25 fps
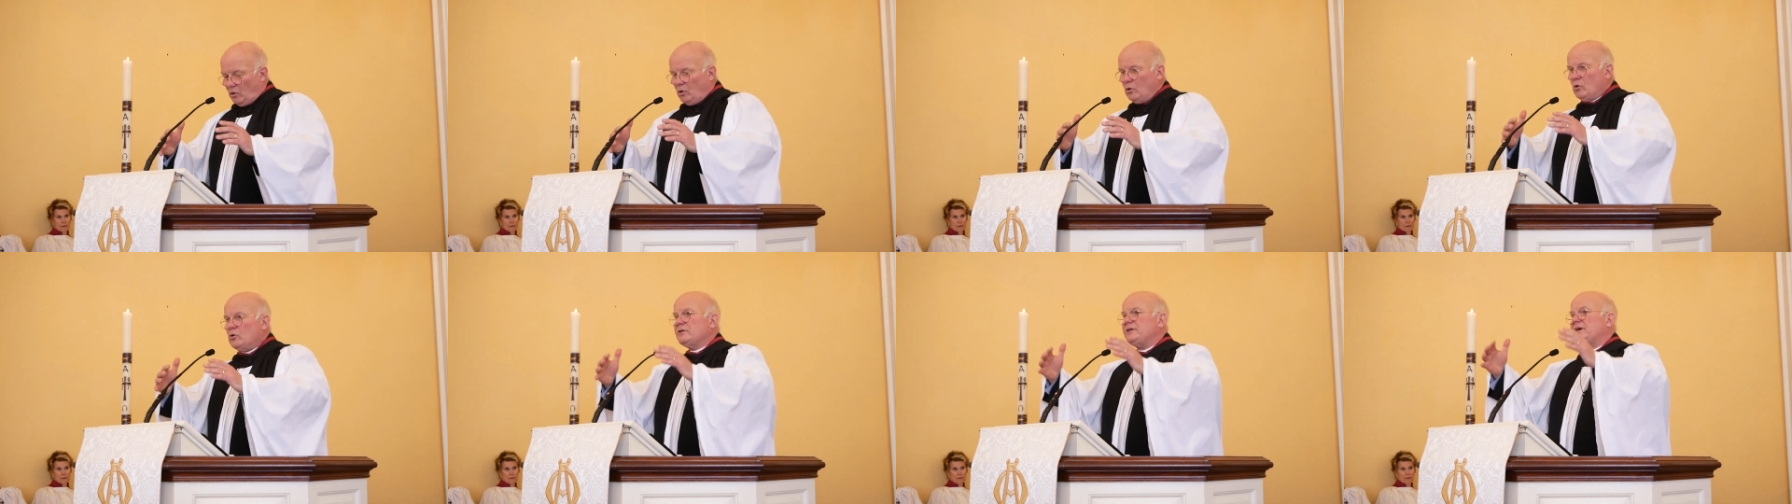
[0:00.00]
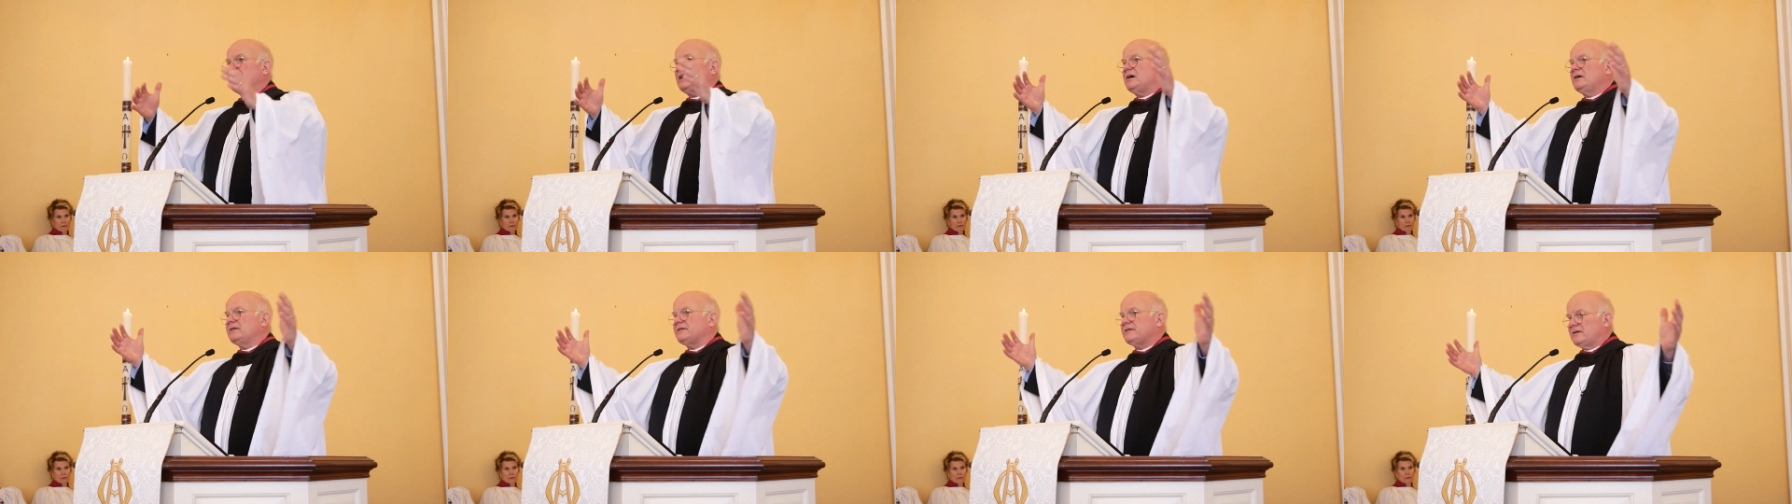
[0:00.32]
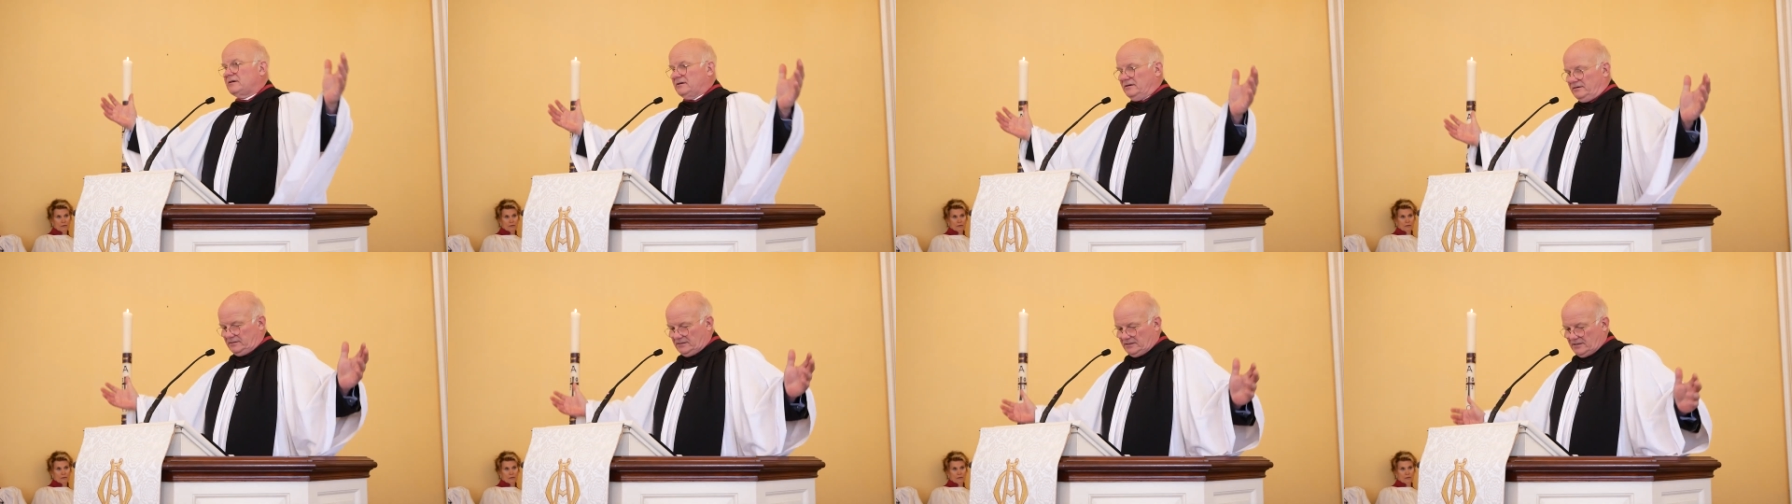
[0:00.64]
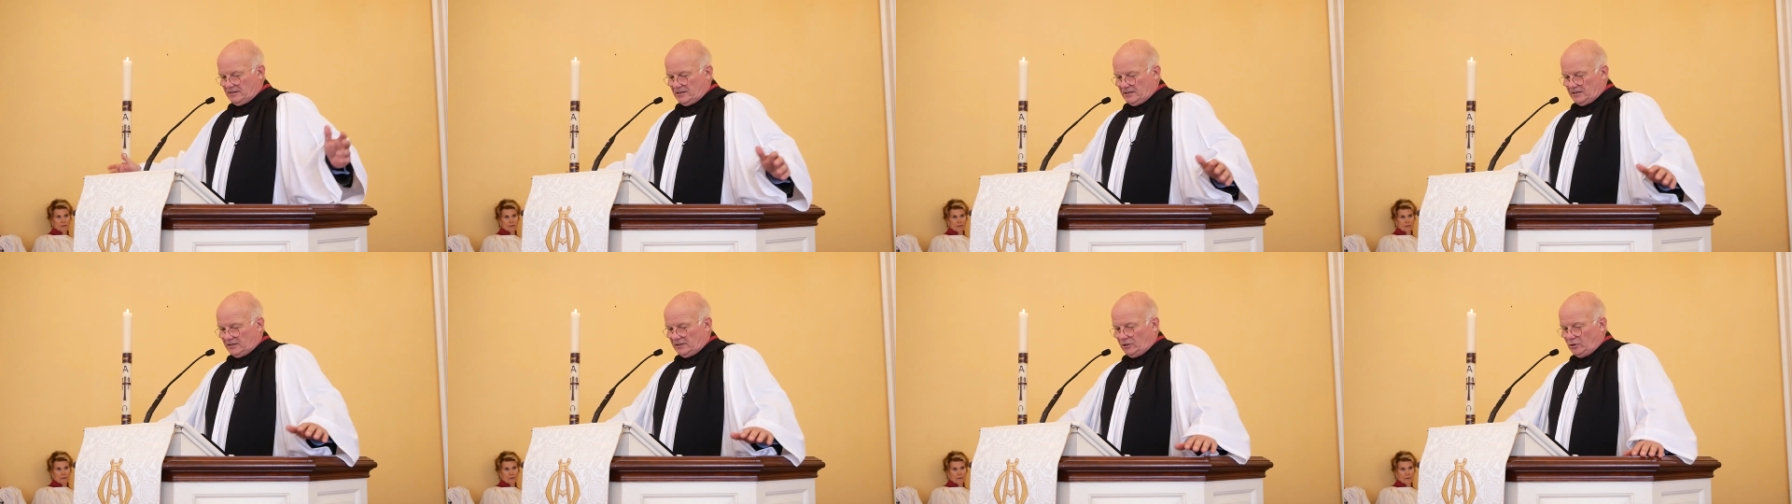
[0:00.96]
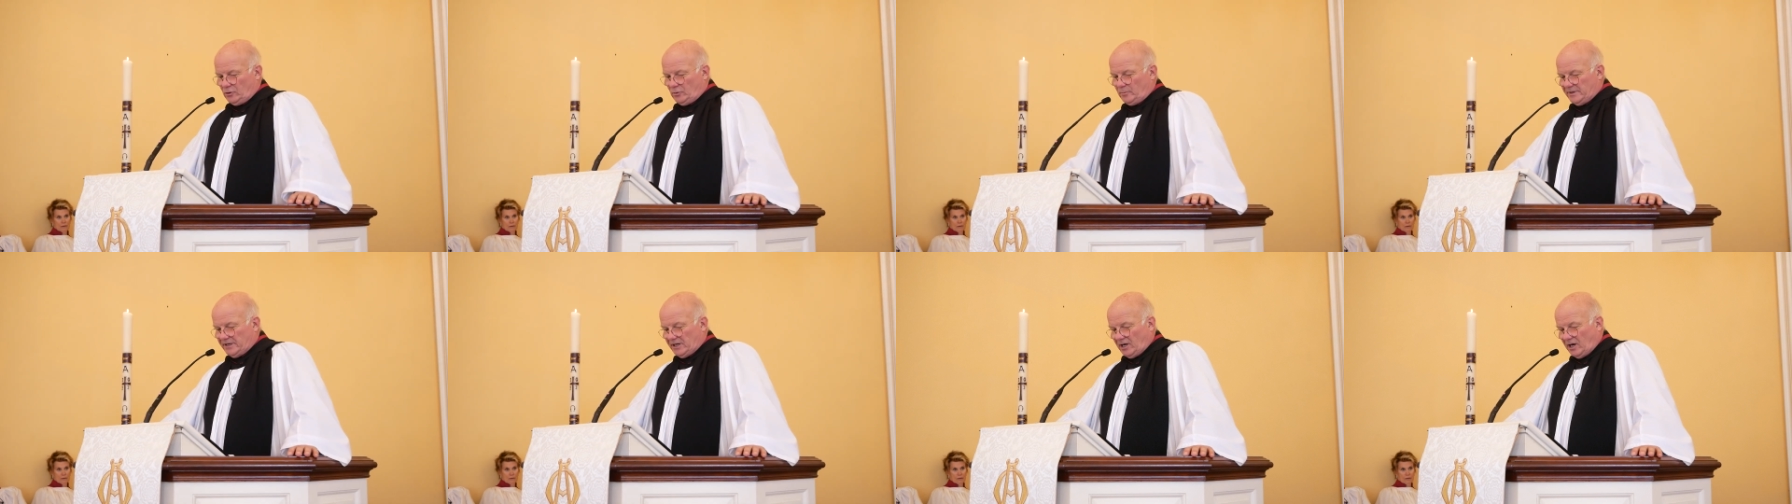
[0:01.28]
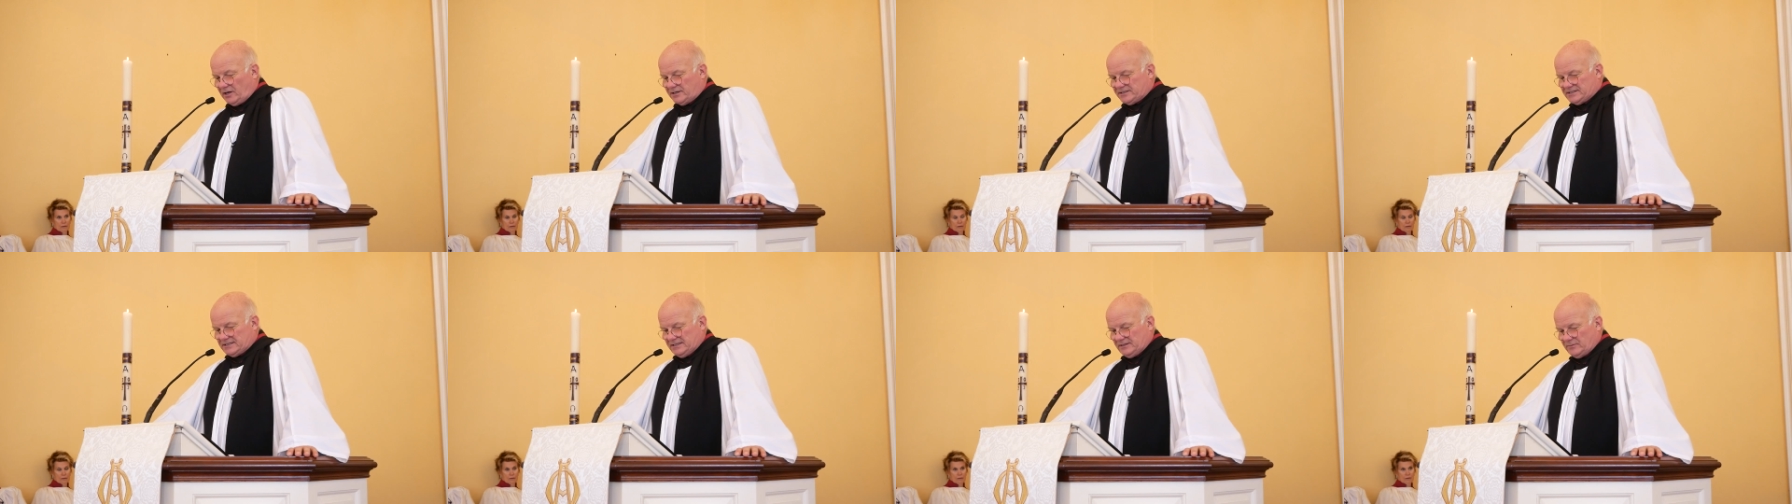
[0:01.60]
all the other
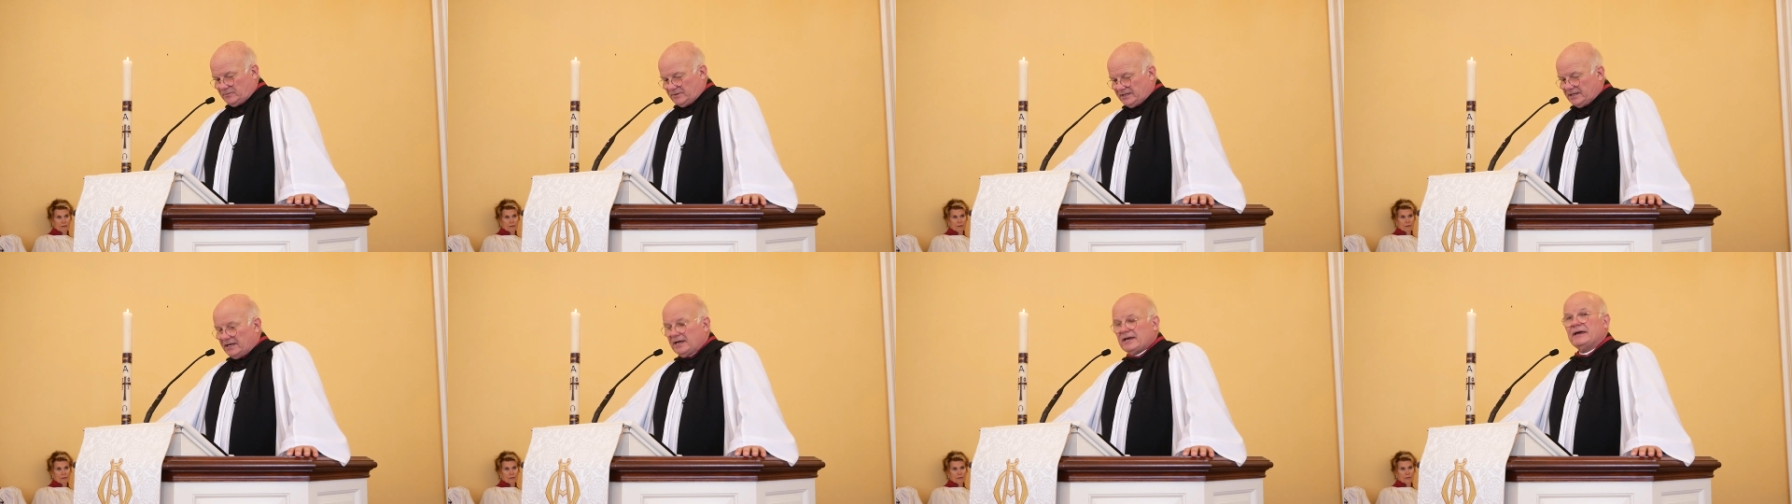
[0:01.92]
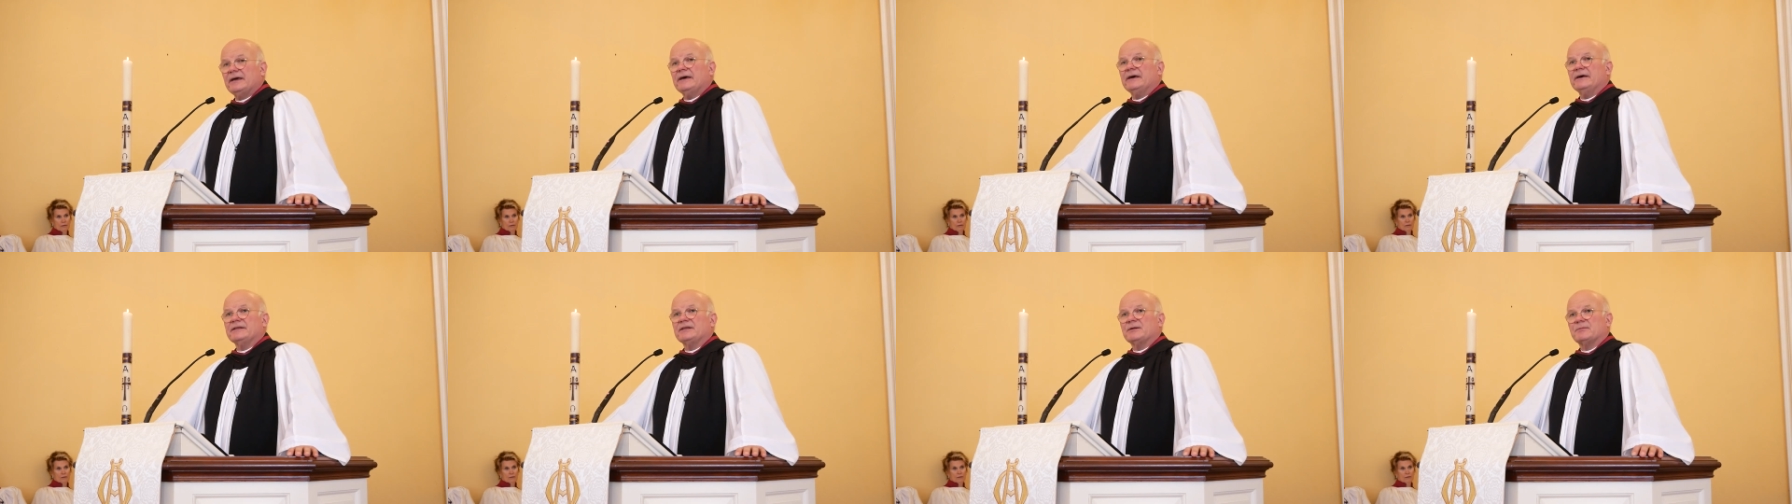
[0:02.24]
Illuminati were there,